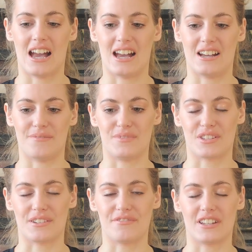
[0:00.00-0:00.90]

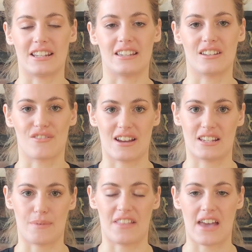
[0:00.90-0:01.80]
So I'm feeling
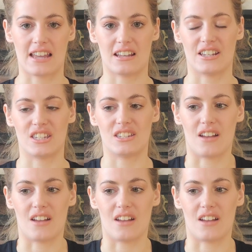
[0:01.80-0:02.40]
great about that.